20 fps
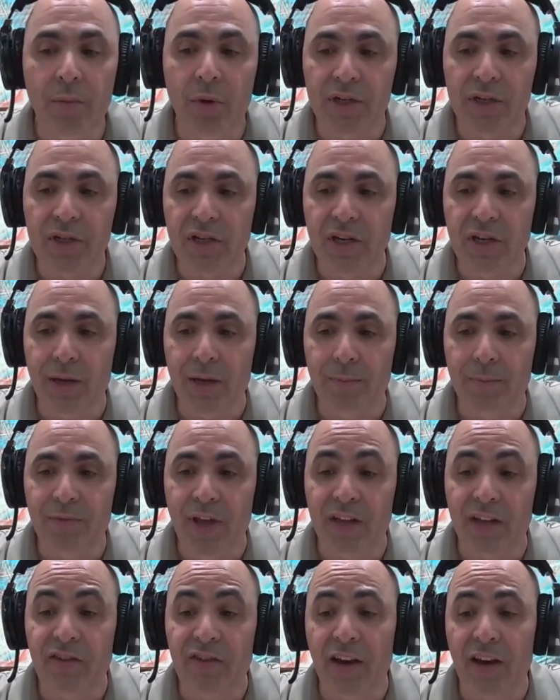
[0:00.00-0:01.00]
But
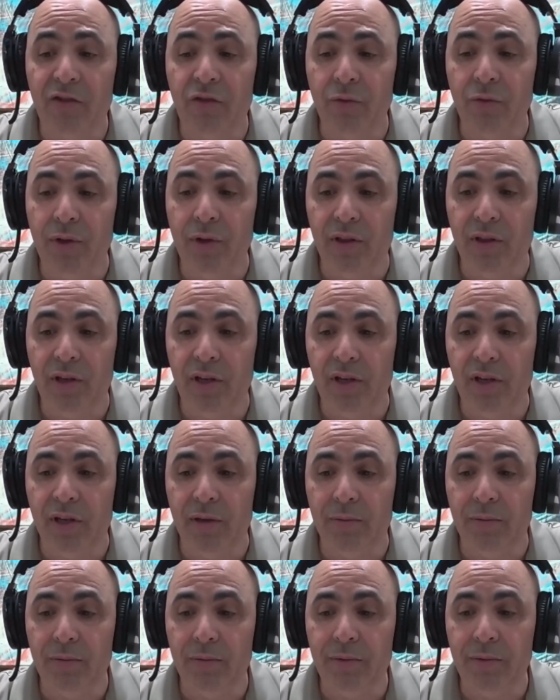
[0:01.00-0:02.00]
that's actually